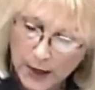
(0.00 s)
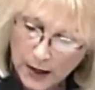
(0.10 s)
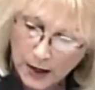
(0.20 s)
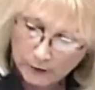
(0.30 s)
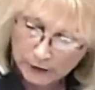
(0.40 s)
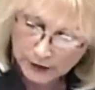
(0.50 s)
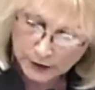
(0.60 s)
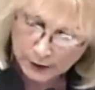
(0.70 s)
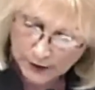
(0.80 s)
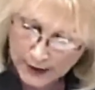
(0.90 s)
I've listened to
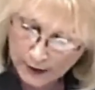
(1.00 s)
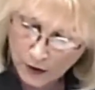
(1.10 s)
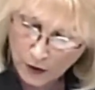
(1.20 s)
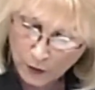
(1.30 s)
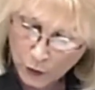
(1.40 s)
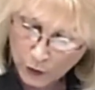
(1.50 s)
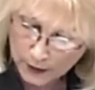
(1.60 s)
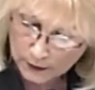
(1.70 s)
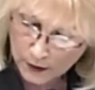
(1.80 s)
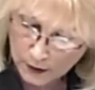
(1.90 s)
that all morning
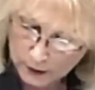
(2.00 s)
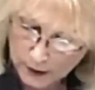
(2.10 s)
long.